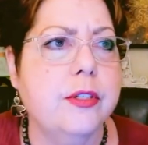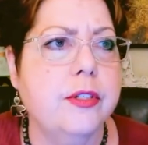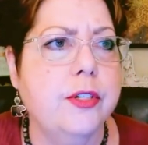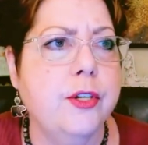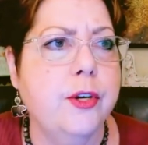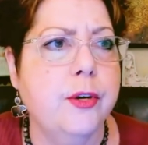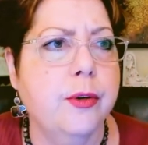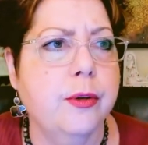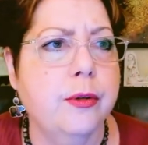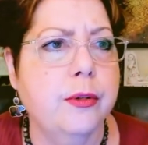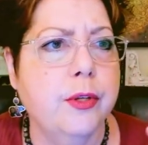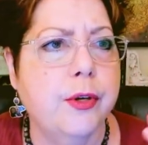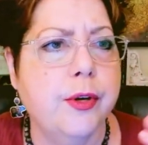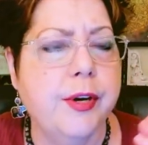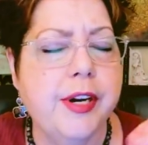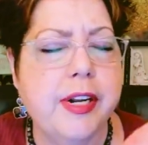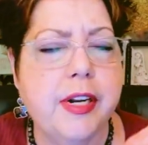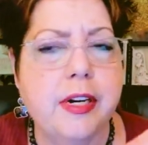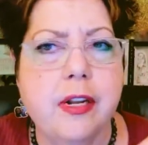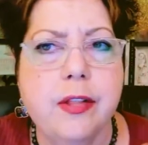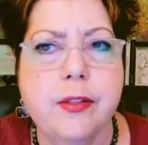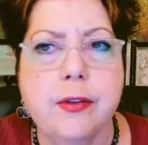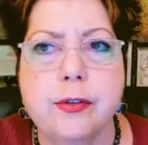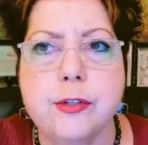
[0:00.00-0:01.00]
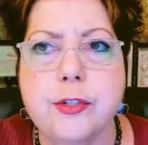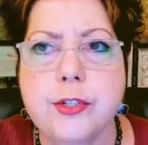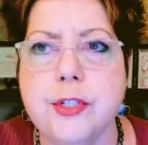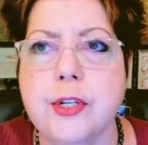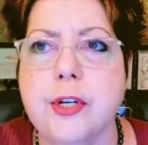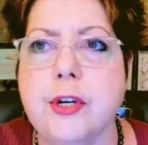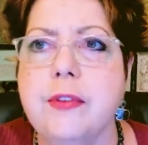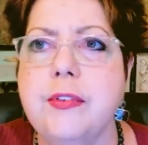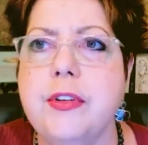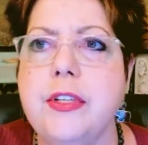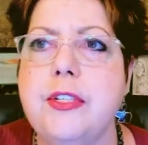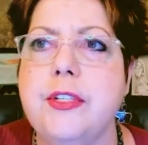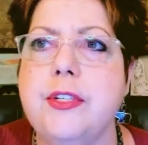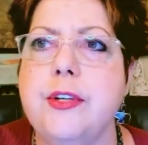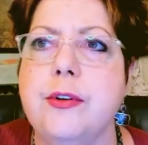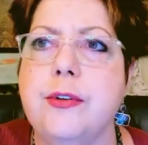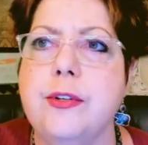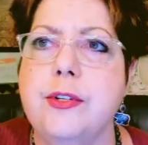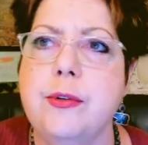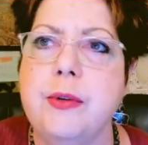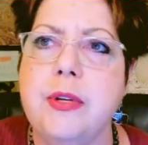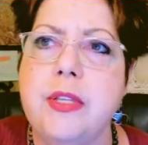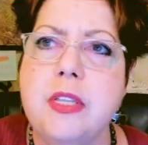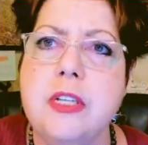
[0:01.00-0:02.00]
You're learning another service. You're
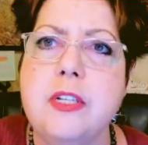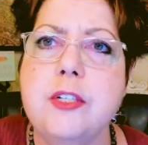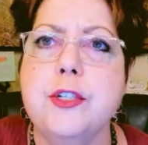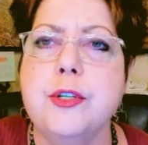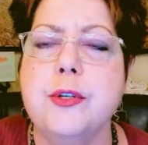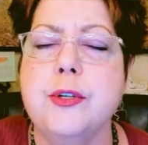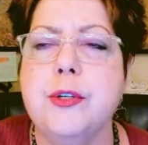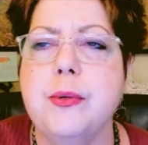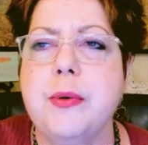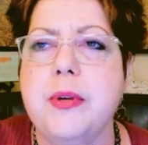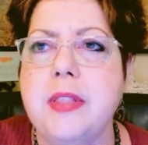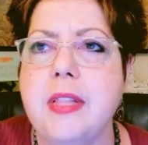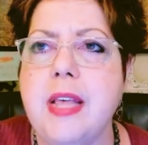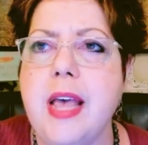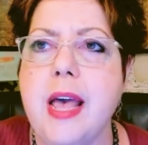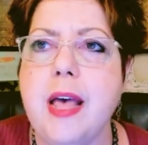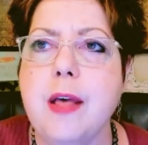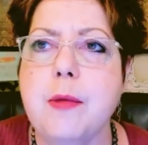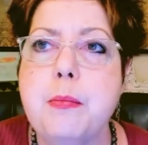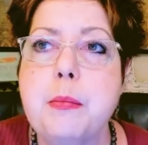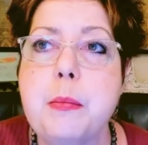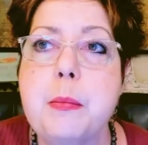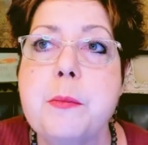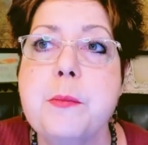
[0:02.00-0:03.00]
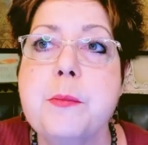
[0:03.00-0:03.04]
doing this. You're doing that.